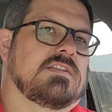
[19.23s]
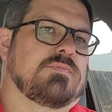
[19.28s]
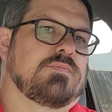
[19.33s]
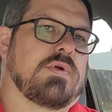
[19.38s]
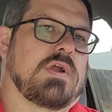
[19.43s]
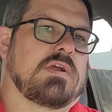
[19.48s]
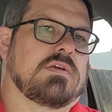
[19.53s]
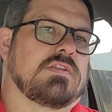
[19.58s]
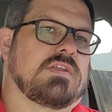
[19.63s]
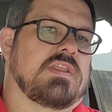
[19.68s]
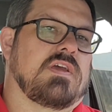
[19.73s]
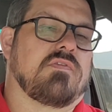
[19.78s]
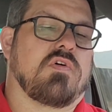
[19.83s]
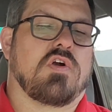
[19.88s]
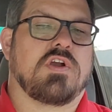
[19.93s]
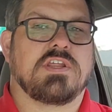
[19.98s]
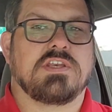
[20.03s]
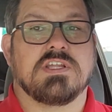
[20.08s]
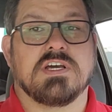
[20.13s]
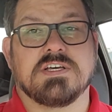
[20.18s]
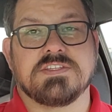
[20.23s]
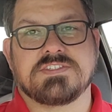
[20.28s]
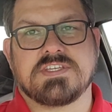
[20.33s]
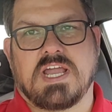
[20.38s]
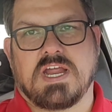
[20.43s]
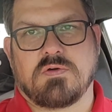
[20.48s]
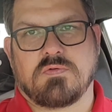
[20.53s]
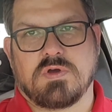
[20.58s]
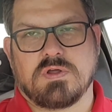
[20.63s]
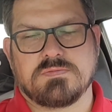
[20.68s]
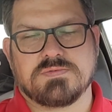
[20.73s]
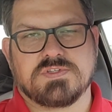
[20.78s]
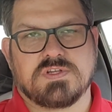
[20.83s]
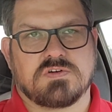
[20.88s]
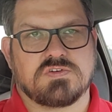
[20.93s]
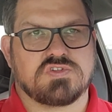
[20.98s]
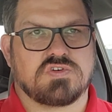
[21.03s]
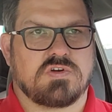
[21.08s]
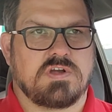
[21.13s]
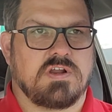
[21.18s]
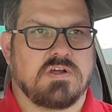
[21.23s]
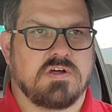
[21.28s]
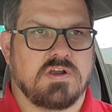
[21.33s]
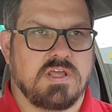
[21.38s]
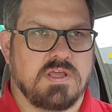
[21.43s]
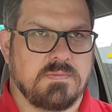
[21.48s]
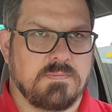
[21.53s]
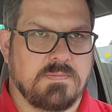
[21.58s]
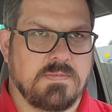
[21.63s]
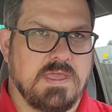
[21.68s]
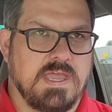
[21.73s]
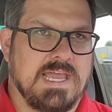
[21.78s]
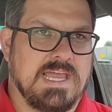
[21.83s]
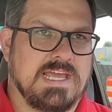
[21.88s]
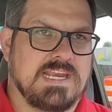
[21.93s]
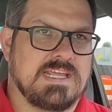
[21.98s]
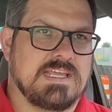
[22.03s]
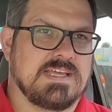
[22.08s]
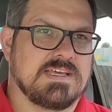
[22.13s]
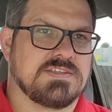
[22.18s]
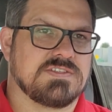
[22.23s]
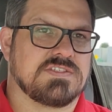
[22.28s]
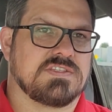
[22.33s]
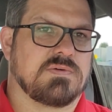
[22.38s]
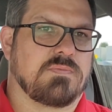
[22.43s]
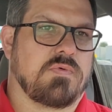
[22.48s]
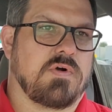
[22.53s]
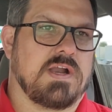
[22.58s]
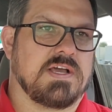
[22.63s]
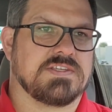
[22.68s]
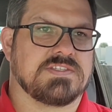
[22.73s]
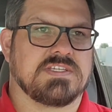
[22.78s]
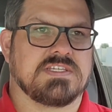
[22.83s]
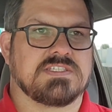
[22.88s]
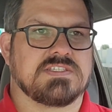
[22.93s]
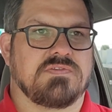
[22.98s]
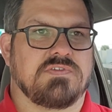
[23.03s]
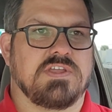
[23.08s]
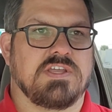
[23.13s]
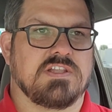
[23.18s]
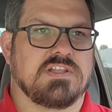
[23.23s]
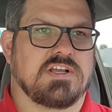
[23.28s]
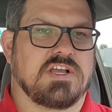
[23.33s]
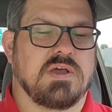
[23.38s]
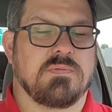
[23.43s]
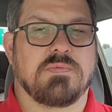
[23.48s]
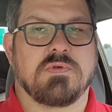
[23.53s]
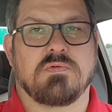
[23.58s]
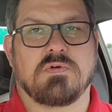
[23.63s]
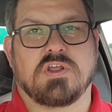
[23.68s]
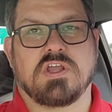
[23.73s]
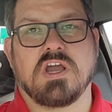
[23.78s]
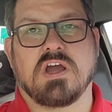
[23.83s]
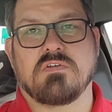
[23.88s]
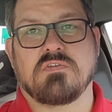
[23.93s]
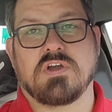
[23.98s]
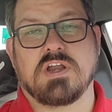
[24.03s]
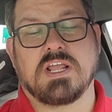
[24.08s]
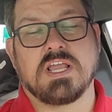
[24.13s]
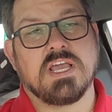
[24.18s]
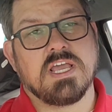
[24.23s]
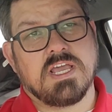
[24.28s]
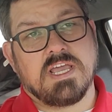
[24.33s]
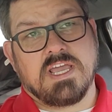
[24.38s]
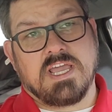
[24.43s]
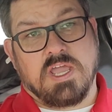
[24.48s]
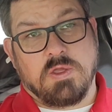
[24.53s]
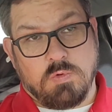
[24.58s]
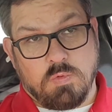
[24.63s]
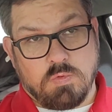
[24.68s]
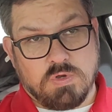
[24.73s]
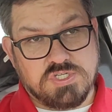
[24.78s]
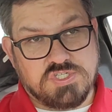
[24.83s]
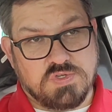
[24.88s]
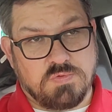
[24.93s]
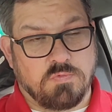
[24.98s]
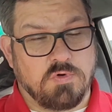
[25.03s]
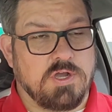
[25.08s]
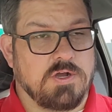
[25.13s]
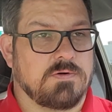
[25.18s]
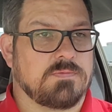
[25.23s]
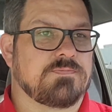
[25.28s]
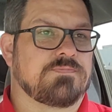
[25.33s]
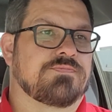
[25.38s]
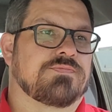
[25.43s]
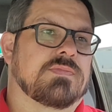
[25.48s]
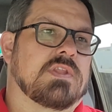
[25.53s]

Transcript: Apparently, they've already done tightrope surgery on him, and he is in the process of healing up and recovering, and we wish him well.